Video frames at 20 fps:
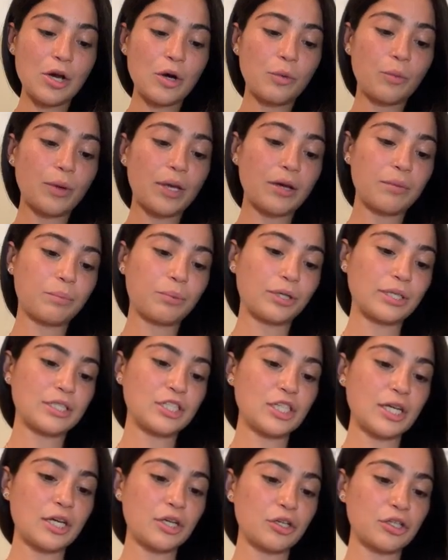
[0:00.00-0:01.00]
we
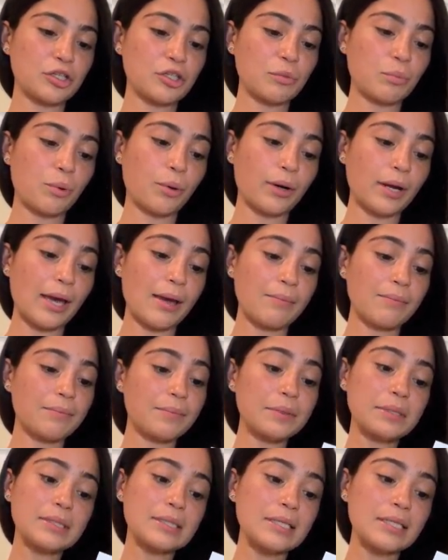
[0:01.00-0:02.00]
appreciate your support and
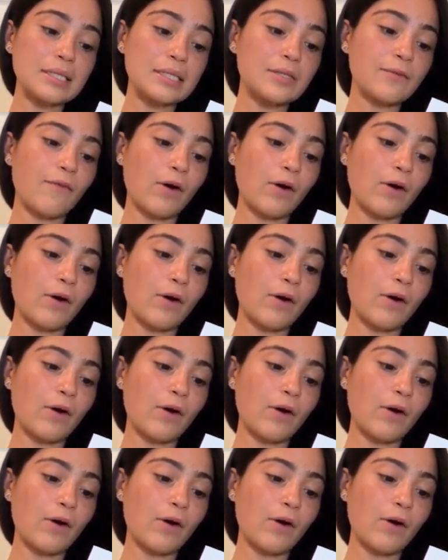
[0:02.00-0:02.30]
business.